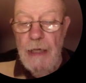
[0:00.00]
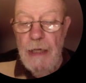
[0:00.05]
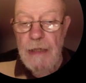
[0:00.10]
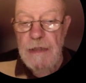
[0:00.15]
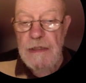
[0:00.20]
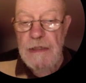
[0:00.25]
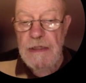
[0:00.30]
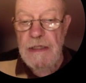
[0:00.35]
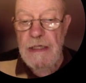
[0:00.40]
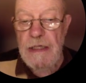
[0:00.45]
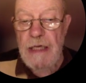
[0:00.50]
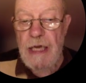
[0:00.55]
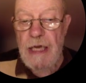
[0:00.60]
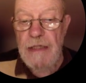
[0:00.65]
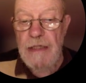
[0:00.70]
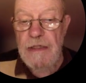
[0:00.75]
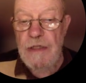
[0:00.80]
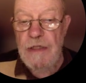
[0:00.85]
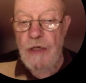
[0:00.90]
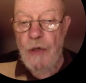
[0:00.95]
to
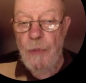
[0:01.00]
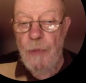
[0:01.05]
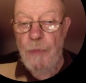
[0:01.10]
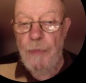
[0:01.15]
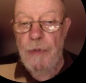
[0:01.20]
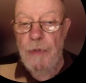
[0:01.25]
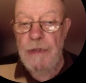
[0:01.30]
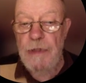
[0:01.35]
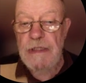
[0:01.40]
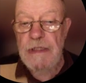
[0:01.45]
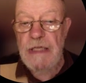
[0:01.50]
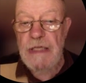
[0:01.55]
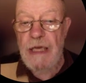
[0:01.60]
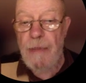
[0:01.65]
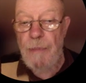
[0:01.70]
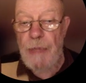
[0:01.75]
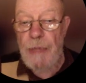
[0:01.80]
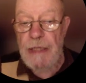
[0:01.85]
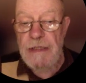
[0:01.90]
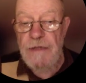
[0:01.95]
get
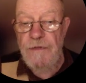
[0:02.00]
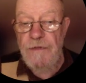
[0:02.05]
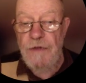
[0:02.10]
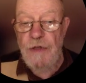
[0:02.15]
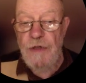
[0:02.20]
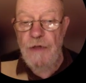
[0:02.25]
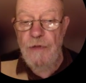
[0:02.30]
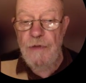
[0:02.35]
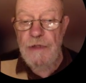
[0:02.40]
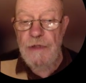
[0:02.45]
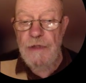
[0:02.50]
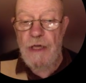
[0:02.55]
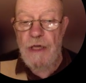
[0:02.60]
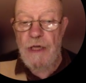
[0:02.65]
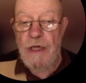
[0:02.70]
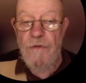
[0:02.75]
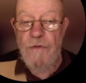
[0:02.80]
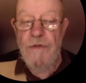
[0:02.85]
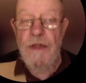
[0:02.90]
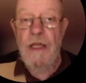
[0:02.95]
better views
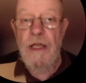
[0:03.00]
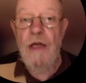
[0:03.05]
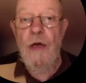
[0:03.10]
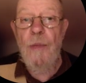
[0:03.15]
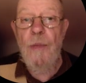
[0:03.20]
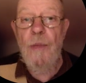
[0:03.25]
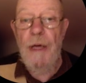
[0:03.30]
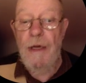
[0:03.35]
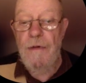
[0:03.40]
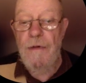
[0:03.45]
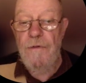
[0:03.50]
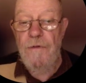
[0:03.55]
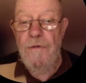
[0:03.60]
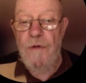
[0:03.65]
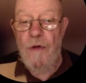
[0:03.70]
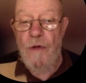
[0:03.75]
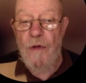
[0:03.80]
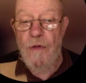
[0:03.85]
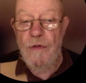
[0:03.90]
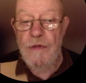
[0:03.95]
of the upper
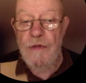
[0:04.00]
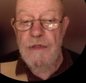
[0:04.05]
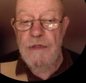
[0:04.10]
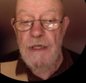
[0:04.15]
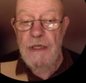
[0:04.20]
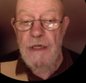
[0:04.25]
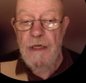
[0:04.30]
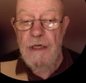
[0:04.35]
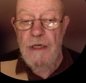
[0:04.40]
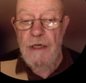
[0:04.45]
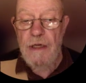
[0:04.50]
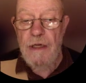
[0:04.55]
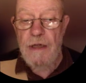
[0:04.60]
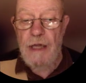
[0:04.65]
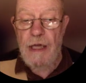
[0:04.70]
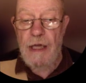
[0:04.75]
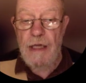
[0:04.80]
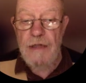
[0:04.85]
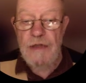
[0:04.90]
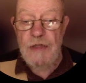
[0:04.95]
falls. And
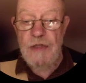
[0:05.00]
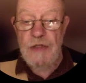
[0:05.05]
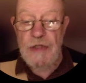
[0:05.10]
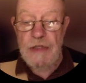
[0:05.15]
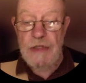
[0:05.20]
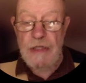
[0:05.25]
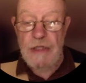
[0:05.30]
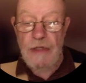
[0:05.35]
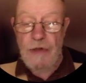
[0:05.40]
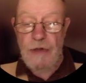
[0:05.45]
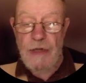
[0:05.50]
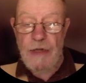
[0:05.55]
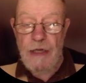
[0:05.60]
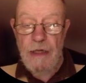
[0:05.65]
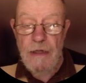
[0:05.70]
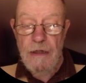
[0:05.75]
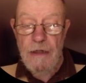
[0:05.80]
there's just another